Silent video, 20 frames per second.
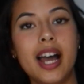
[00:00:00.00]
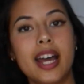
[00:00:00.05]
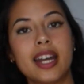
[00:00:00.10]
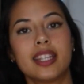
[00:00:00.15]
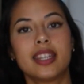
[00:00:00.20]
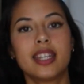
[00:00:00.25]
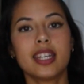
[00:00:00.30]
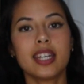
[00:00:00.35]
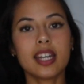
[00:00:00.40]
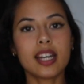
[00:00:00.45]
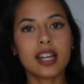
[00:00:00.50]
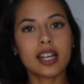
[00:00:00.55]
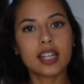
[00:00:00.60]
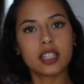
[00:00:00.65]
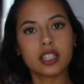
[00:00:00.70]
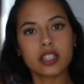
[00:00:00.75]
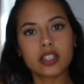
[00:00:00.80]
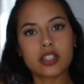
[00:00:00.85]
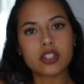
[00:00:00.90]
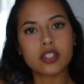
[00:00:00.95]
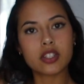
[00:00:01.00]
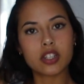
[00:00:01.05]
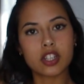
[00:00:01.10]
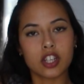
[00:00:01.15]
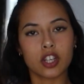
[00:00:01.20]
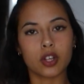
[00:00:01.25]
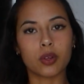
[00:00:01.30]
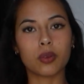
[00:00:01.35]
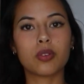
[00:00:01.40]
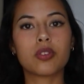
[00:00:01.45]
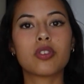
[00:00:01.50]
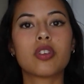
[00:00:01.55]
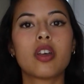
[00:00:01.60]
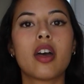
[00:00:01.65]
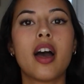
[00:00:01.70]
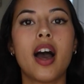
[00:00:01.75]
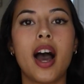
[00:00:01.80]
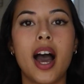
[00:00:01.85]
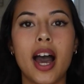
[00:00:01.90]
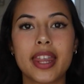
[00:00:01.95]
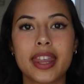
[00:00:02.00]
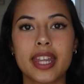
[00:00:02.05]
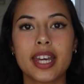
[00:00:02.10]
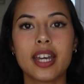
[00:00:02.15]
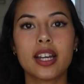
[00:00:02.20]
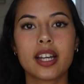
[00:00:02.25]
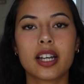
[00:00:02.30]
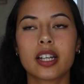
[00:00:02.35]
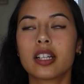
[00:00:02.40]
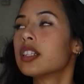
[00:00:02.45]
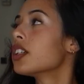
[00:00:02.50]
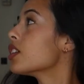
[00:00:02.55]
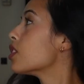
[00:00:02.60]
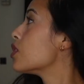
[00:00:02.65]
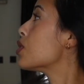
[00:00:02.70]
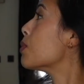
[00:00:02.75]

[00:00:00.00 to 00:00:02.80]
and I think it kind of looks cute. I think it kind of looks